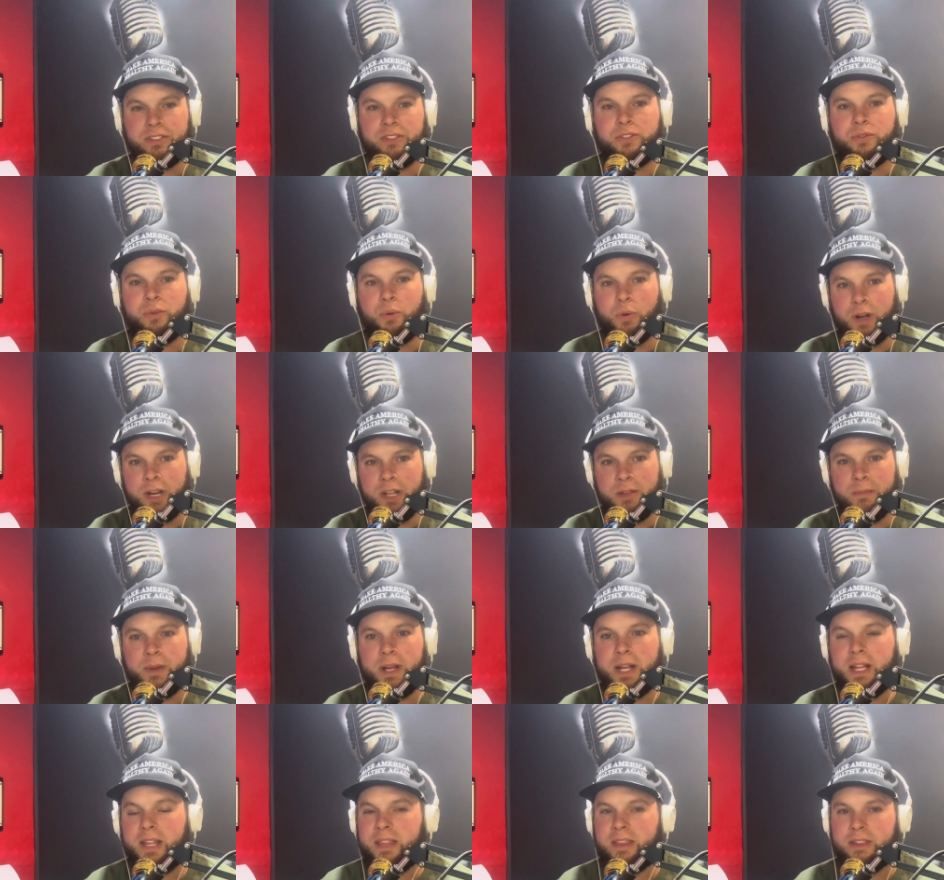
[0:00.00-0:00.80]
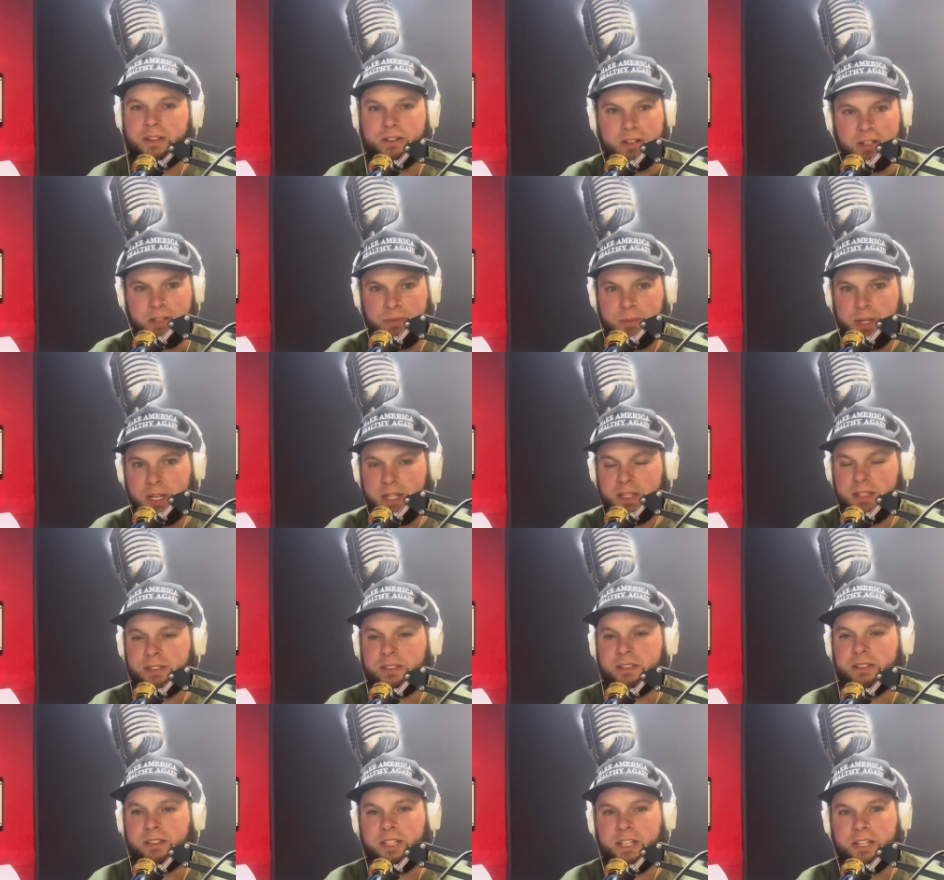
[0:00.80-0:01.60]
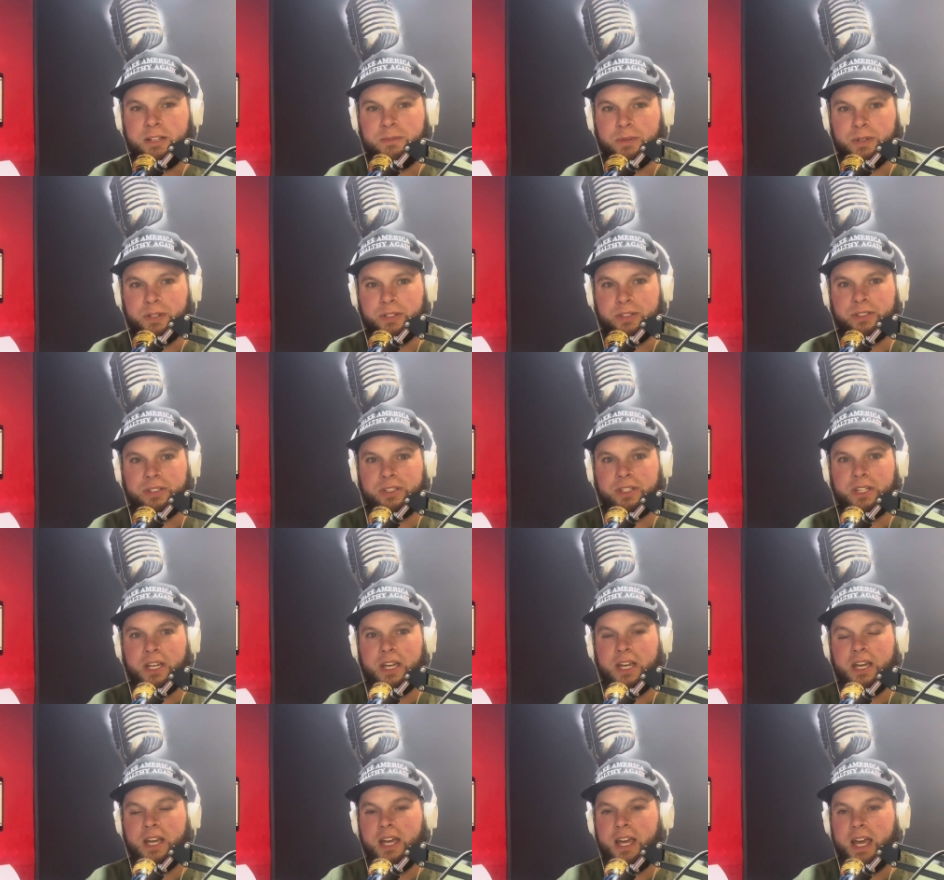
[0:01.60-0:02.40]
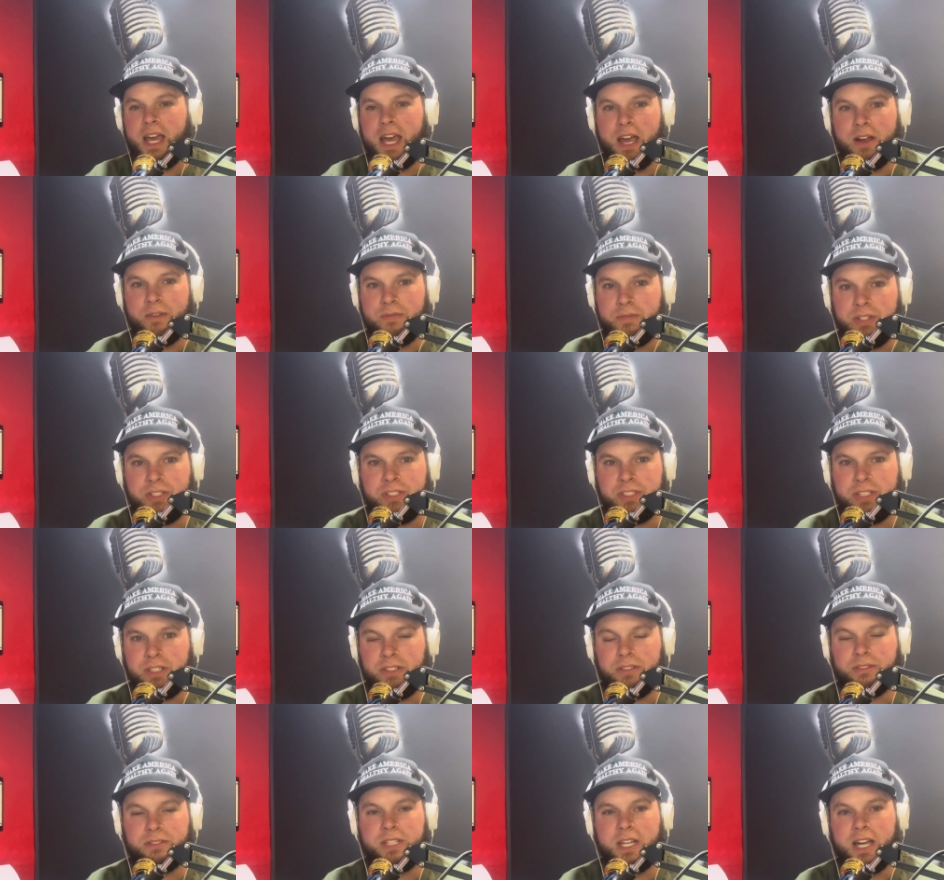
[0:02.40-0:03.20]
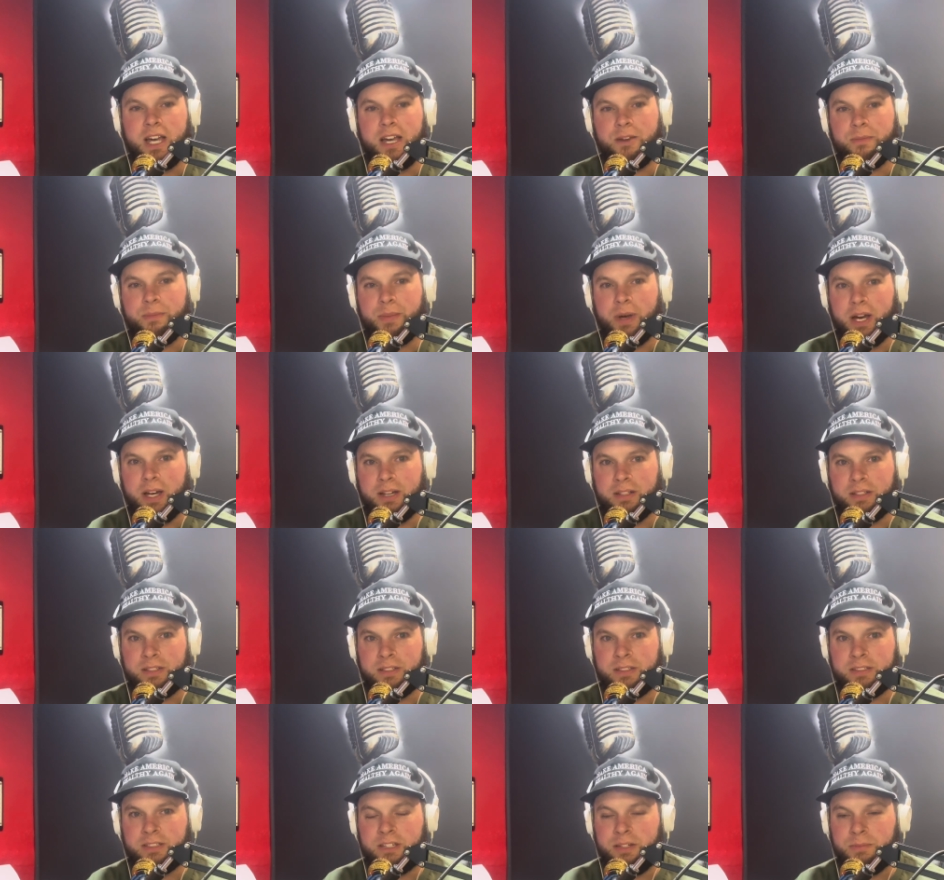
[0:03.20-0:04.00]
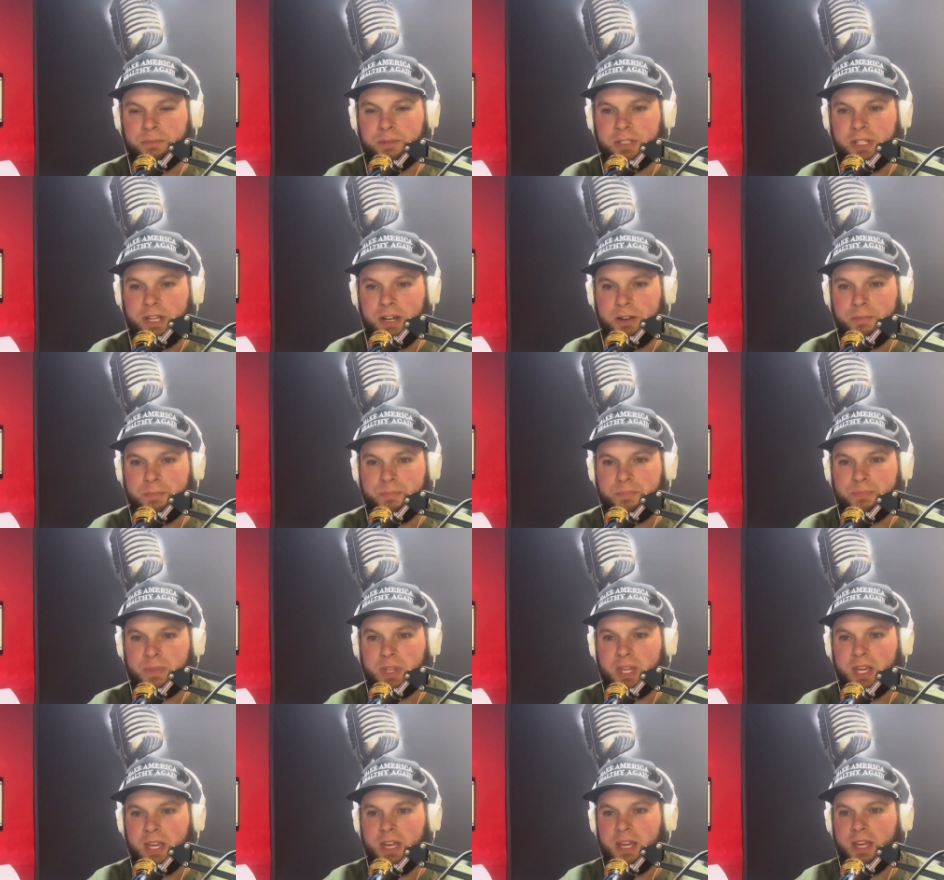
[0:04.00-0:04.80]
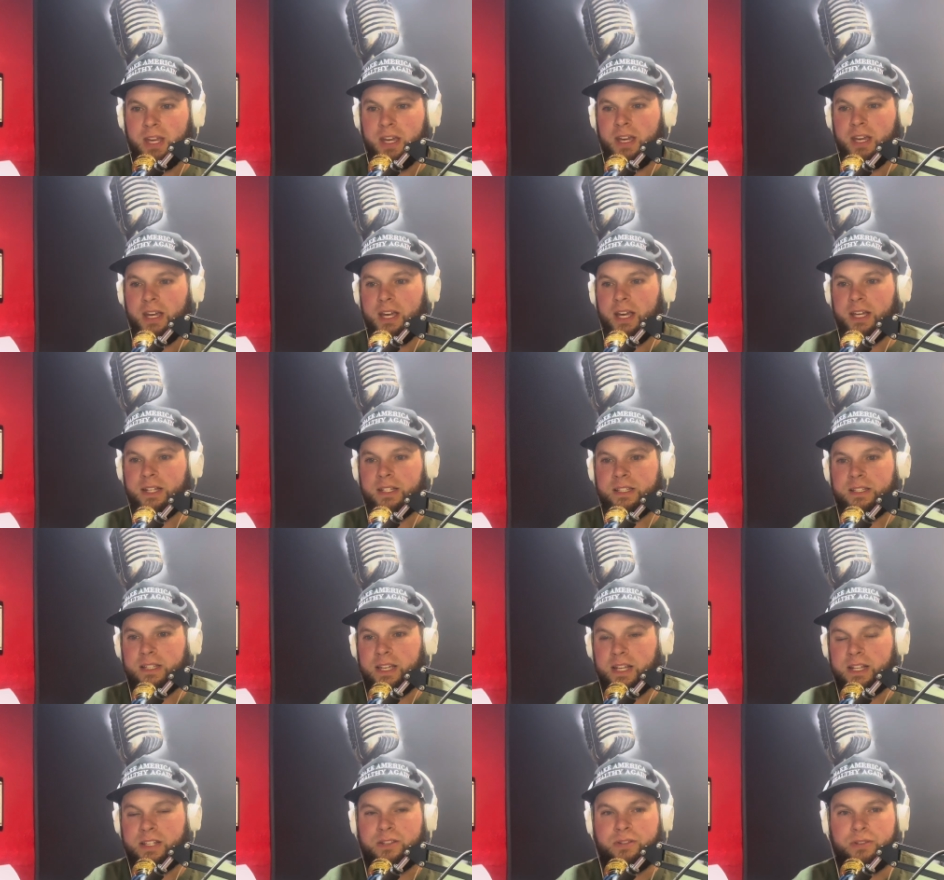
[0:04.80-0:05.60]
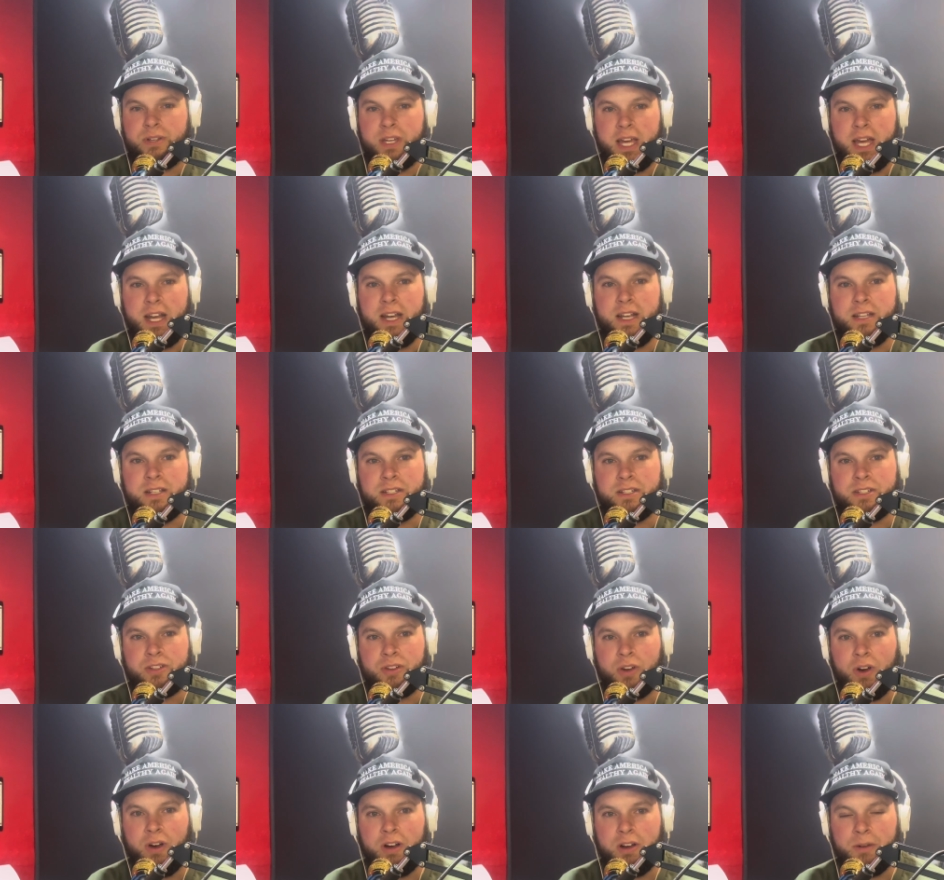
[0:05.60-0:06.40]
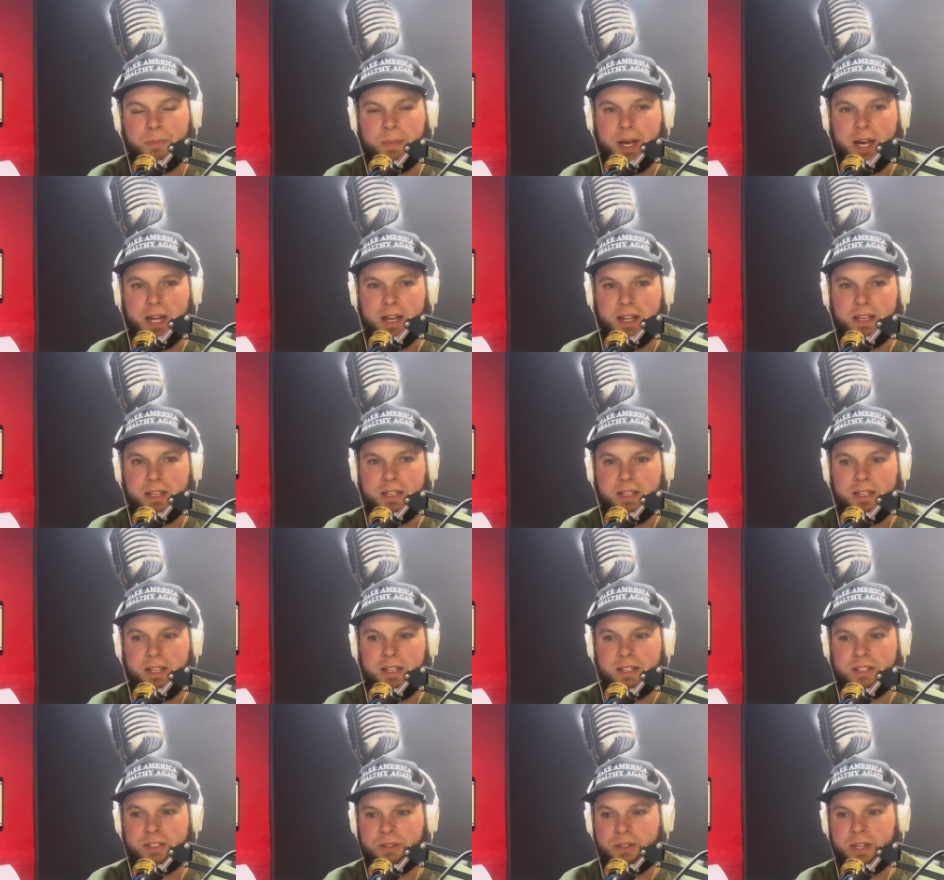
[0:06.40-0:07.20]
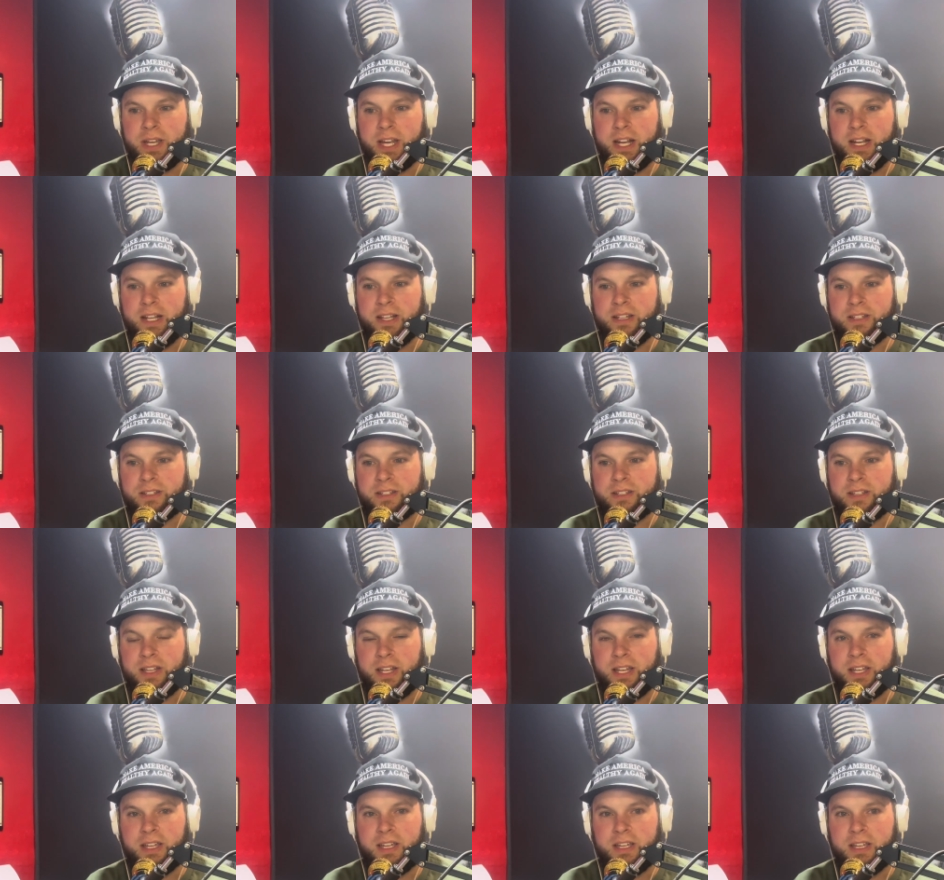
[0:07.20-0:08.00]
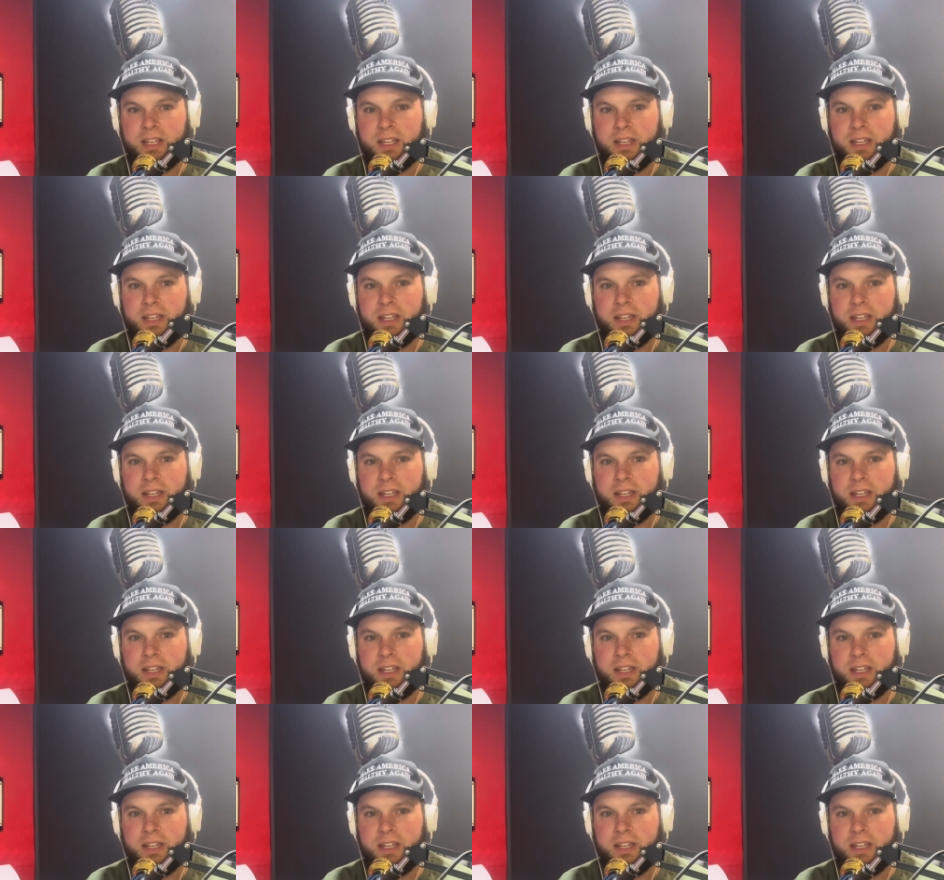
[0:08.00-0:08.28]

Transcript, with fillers: 20 minute, 30 minute disclaimers every single time politics comes up it's it's okay to just talk about it. It's okay to just like